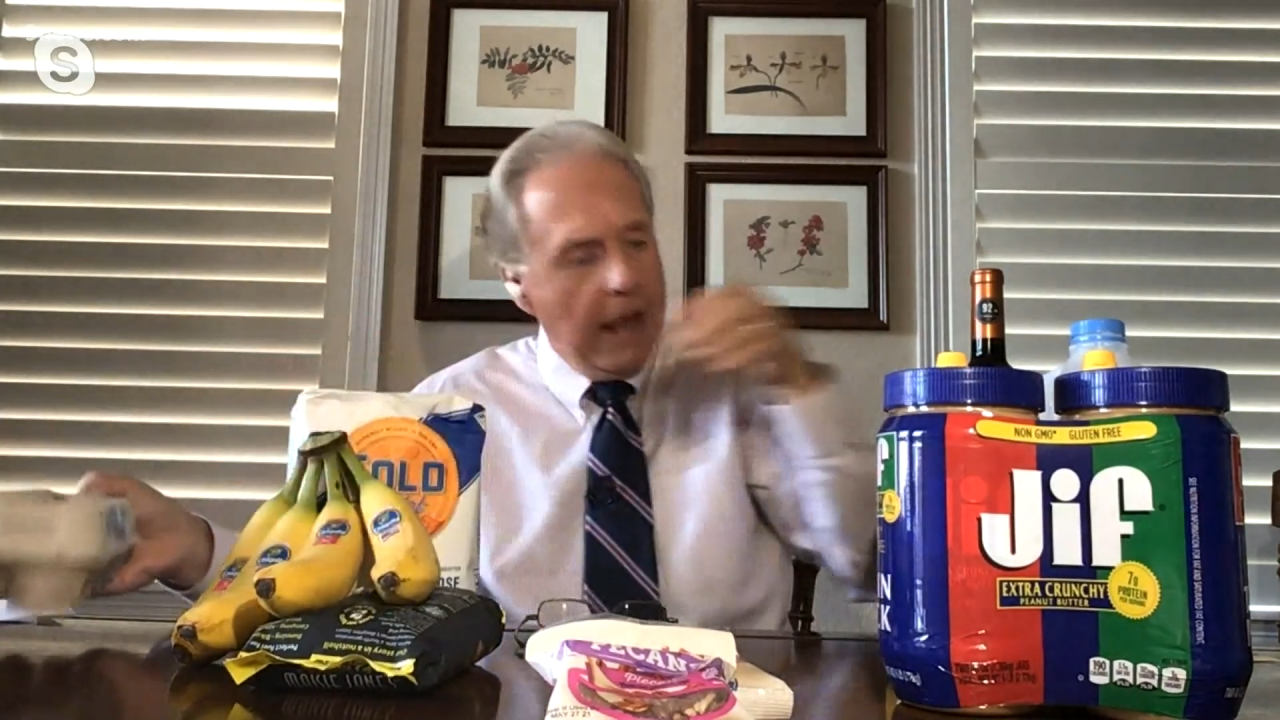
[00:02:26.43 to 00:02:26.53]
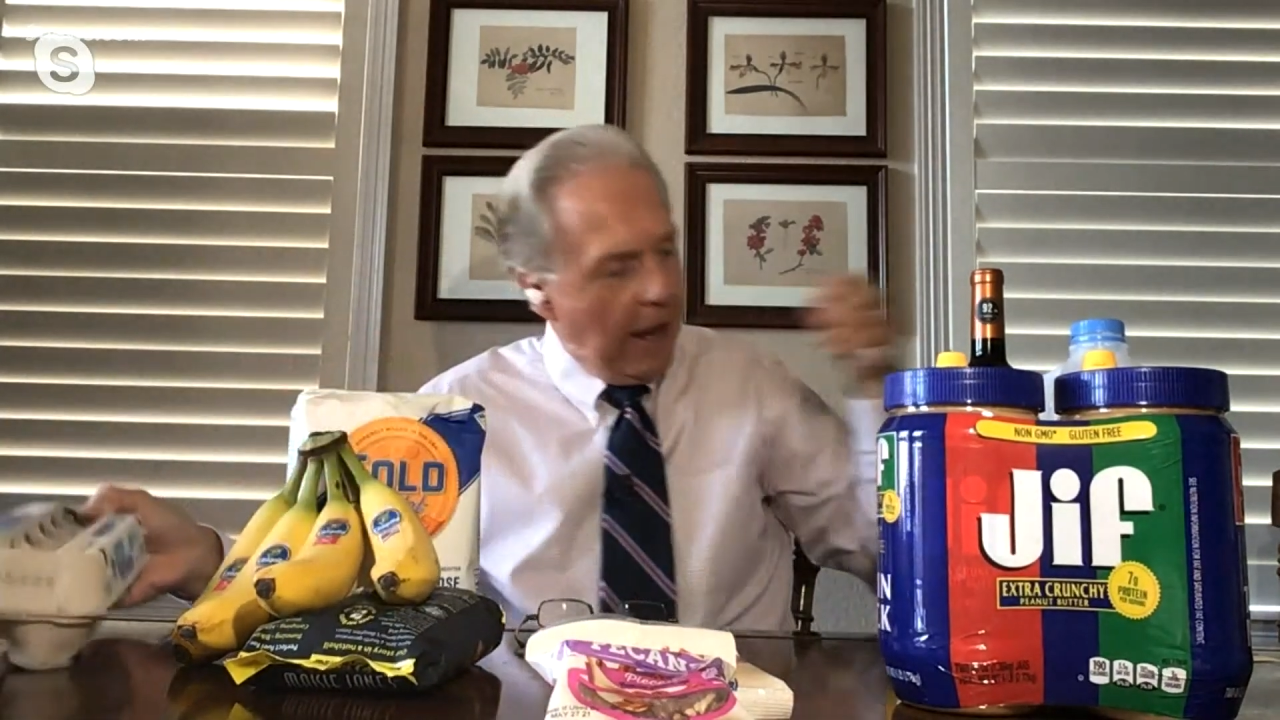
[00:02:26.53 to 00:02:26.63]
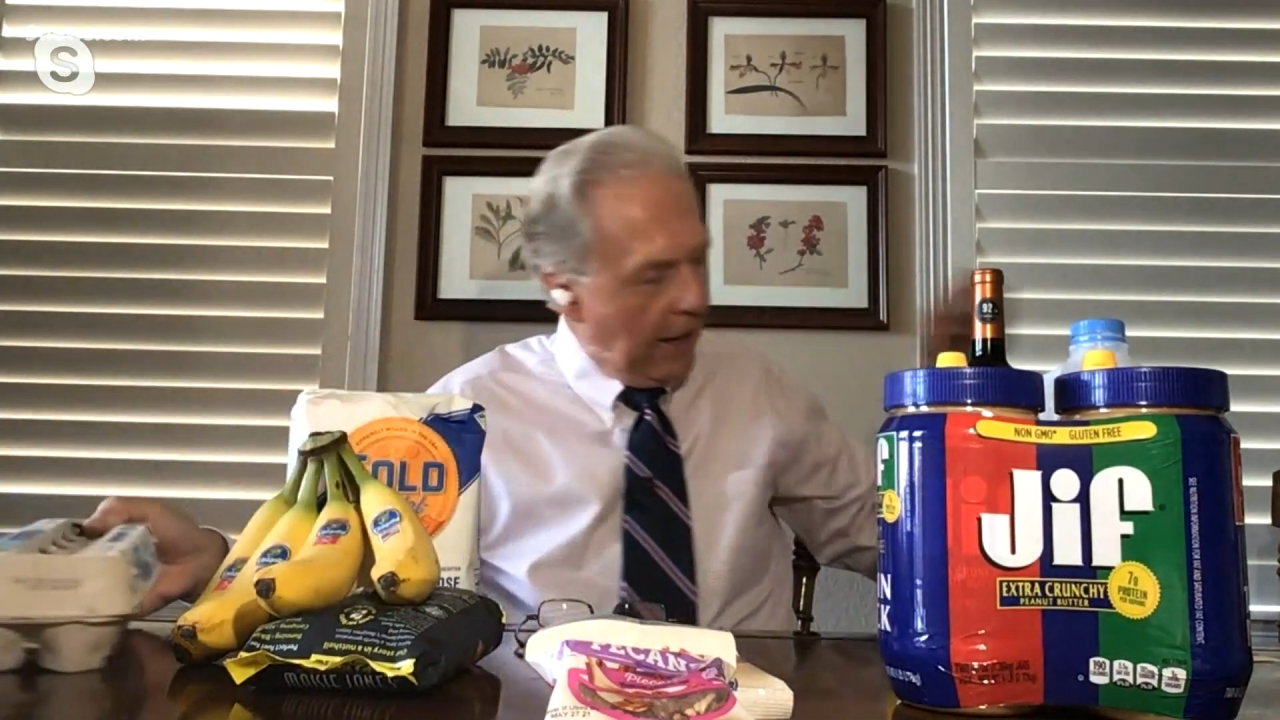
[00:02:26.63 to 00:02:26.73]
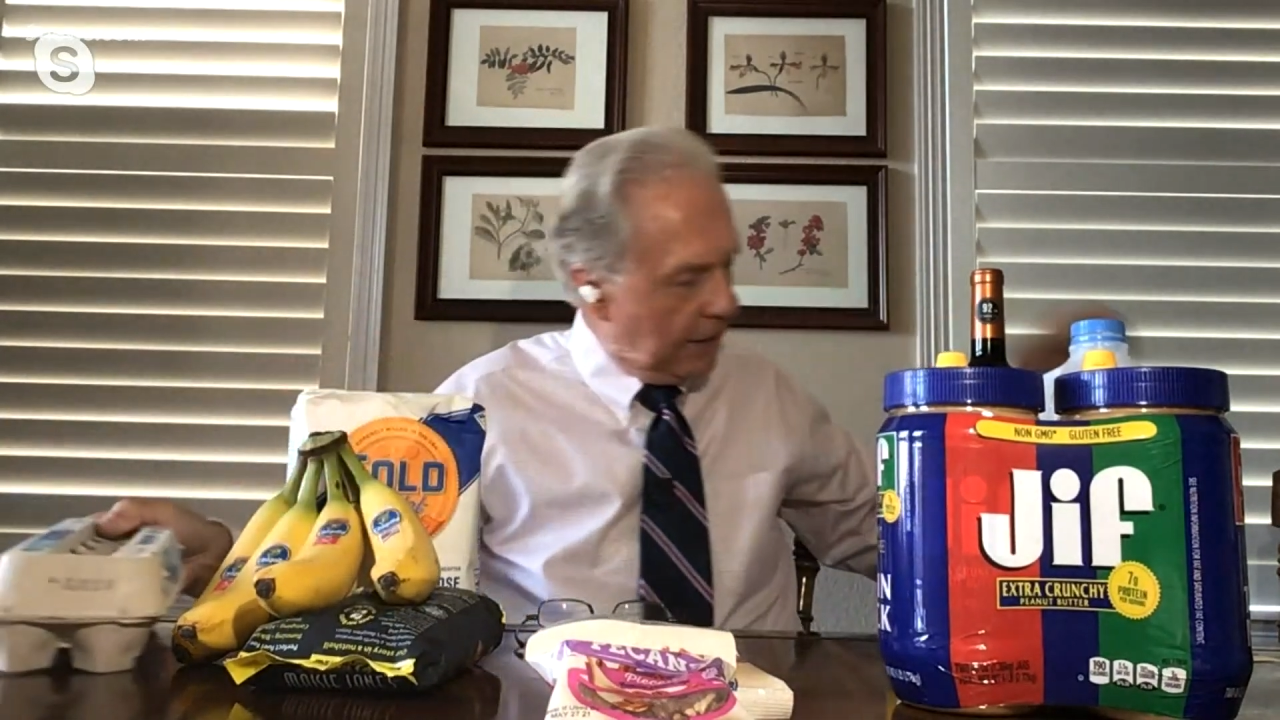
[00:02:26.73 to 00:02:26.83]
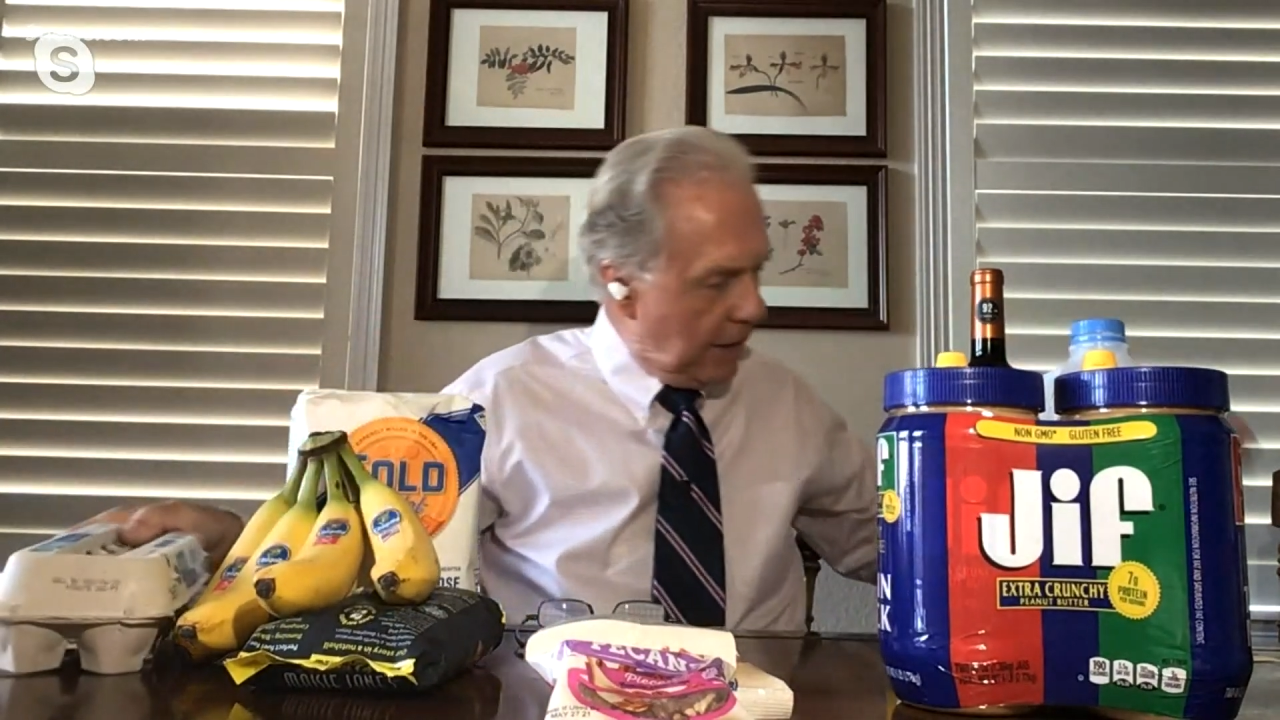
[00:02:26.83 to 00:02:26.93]

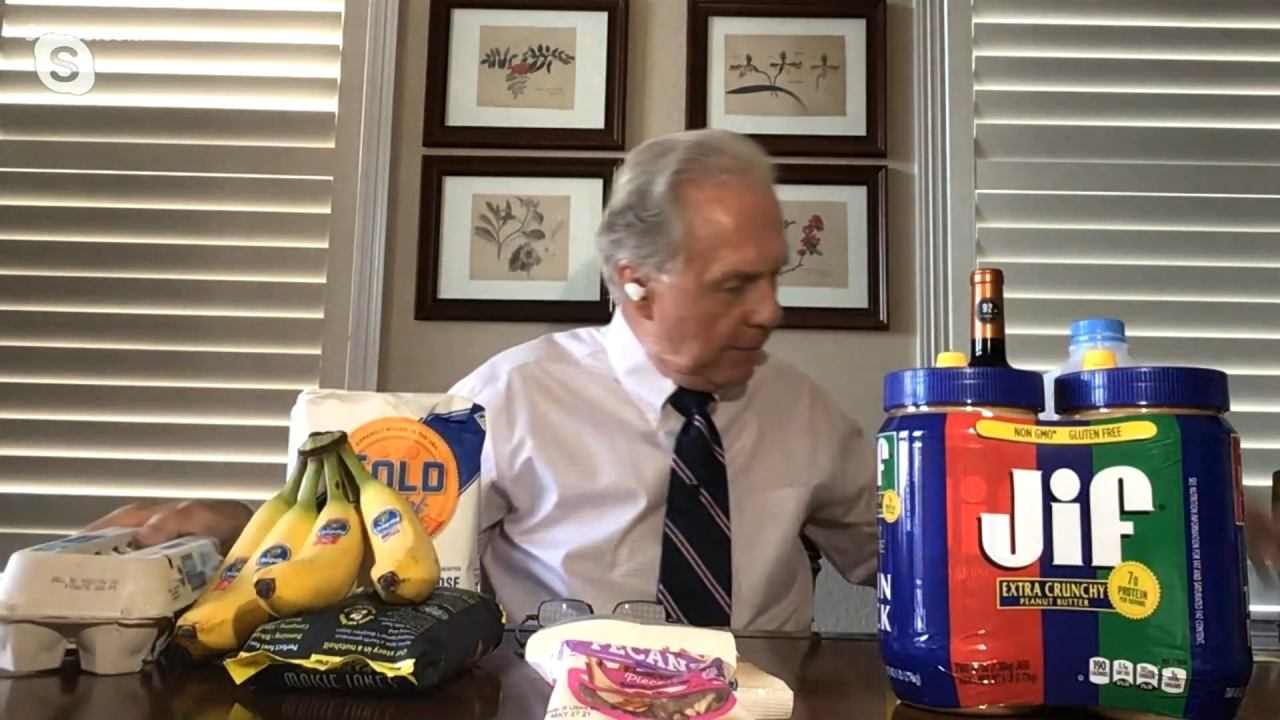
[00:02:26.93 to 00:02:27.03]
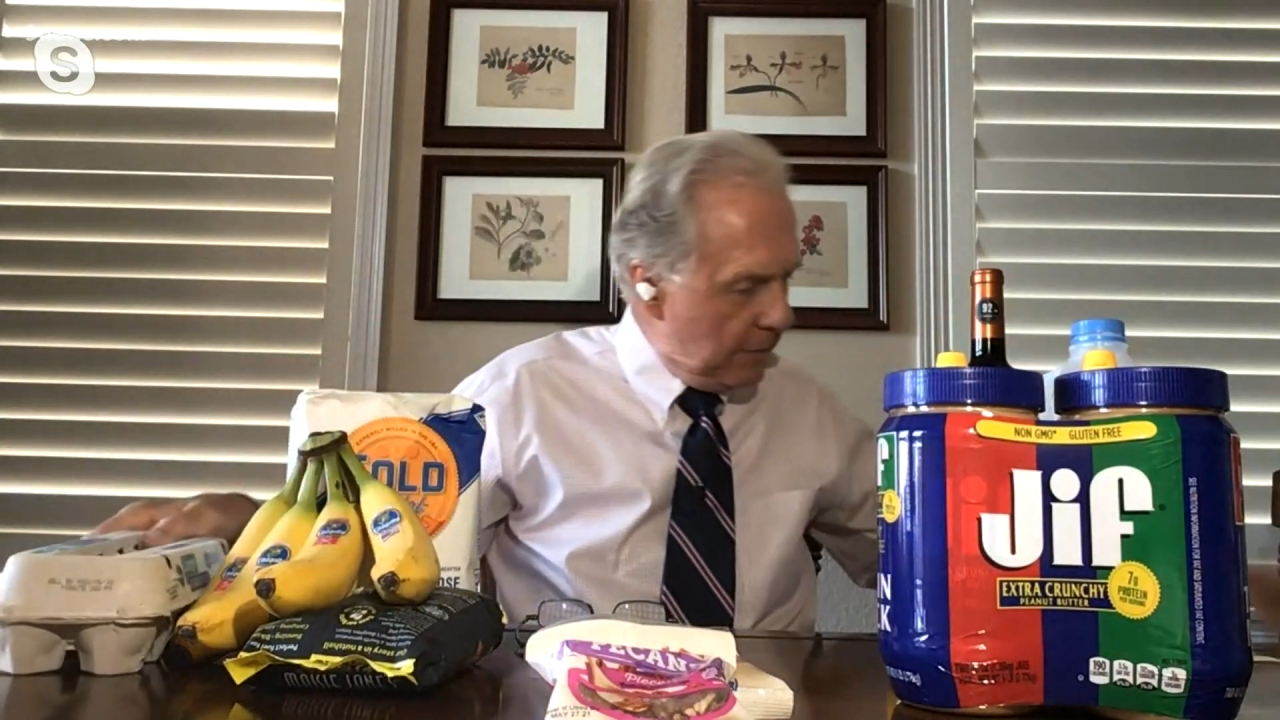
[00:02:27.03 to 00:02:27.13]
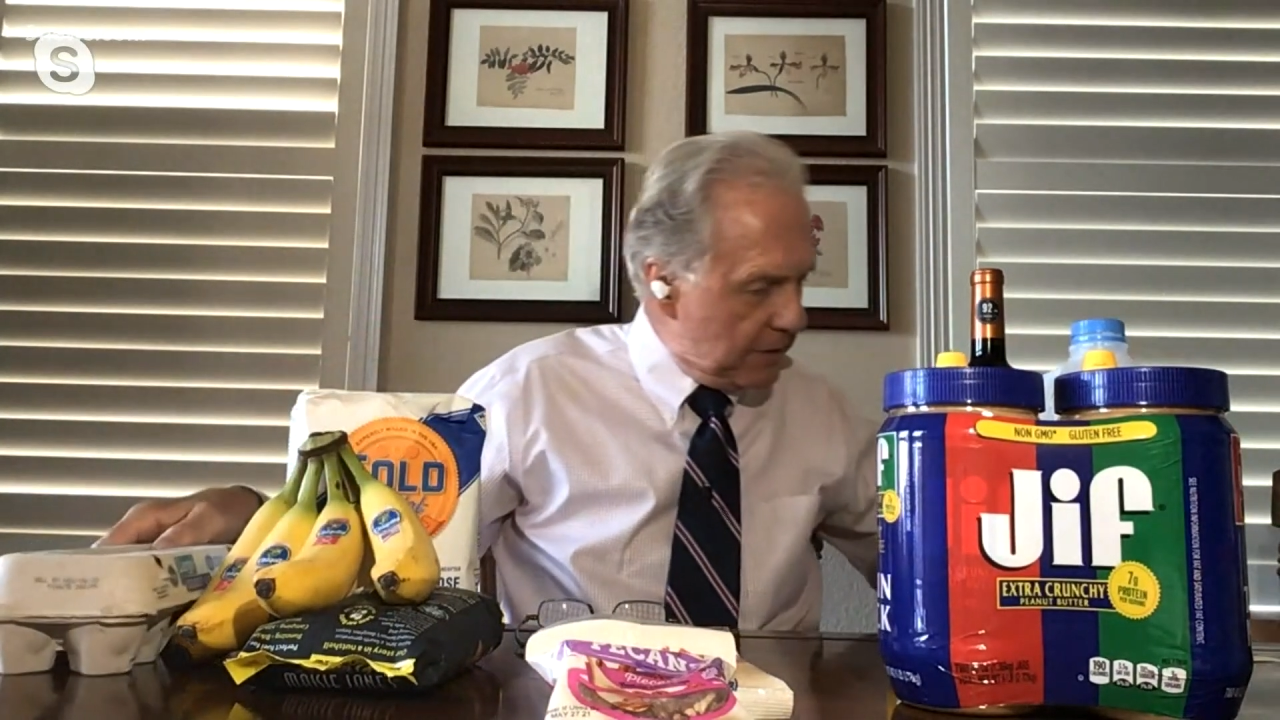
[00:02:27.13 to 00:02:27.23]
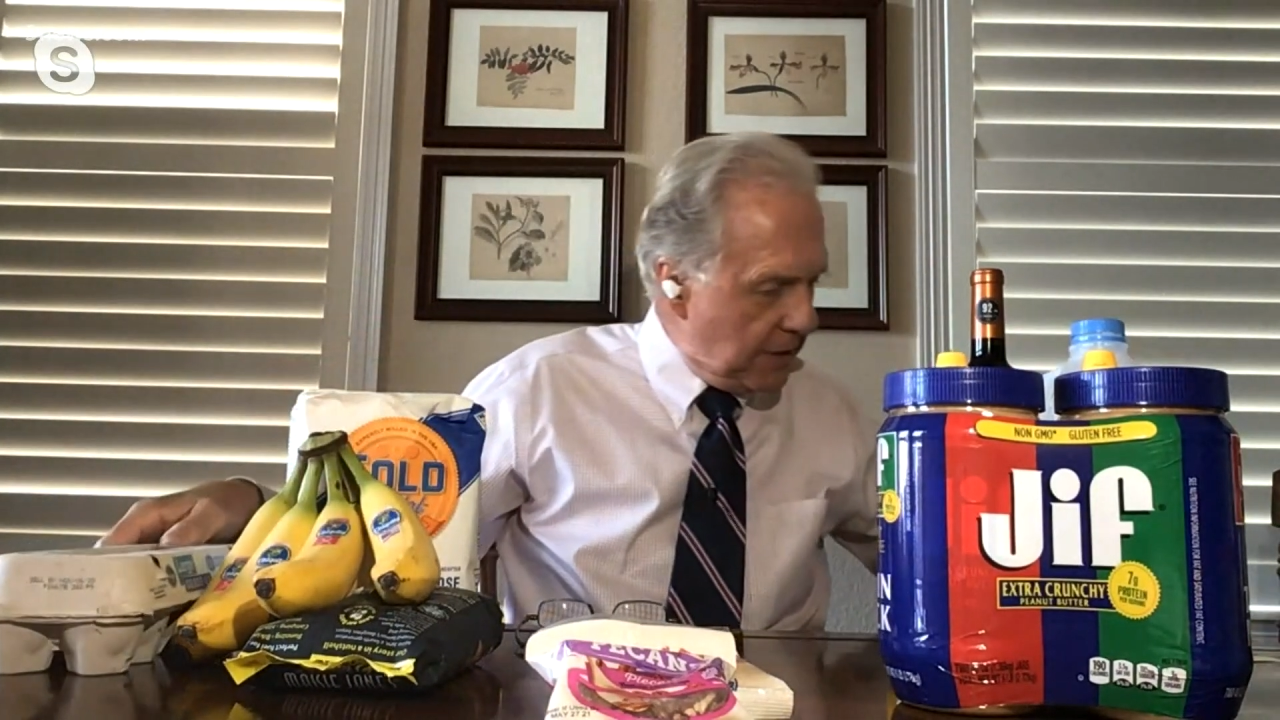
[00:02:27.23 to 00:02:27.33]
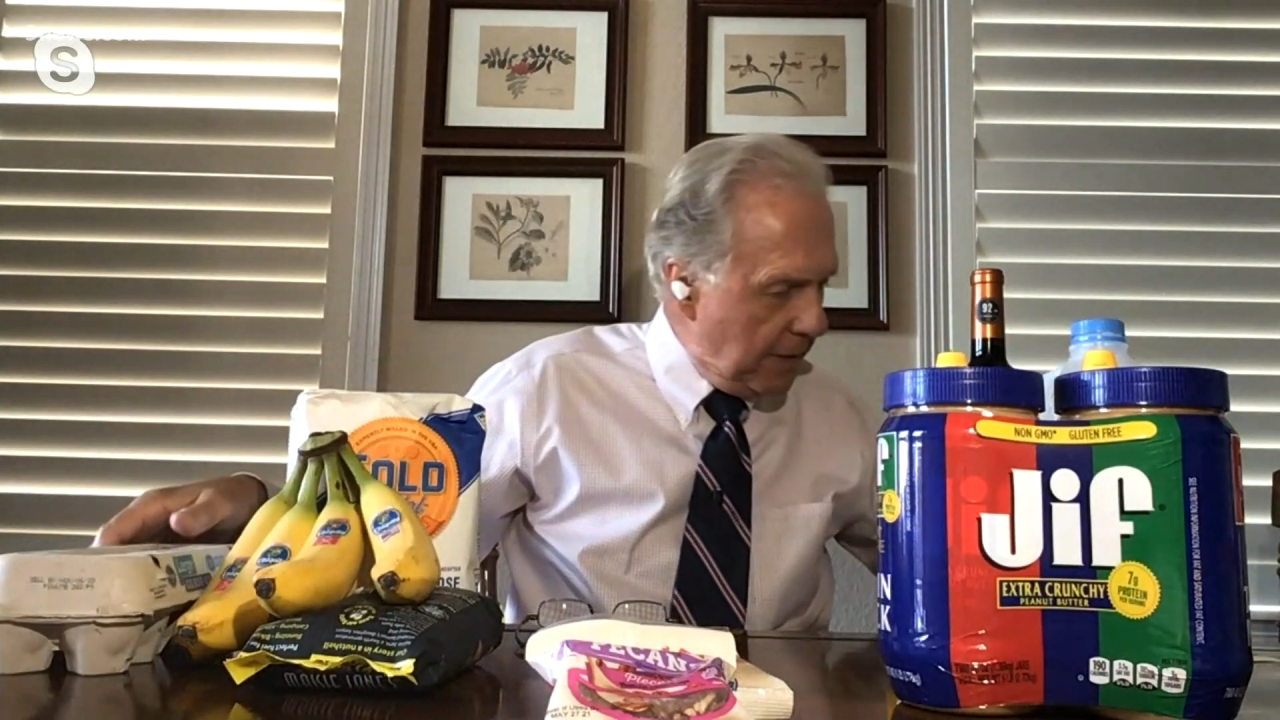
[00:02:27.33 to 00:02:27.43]
And Kim,
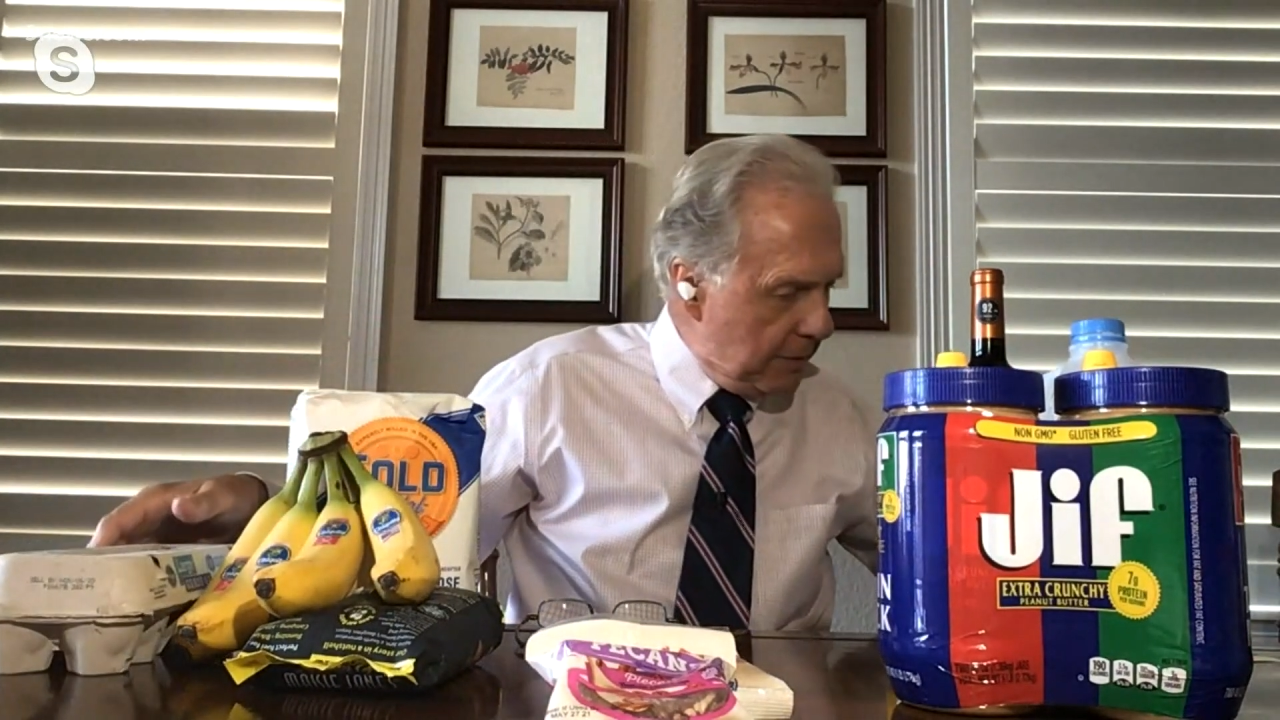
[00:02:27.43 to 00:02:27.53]
the same